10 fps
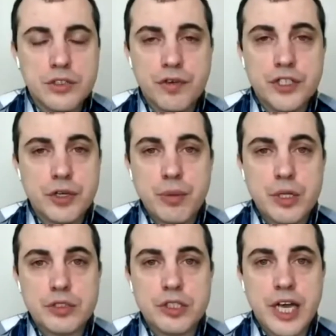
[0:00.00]
very
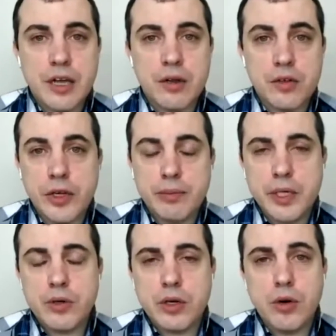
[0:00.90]
similar to downloading
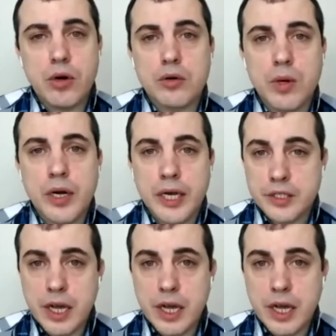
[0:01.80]
Bitcoin Core and running it.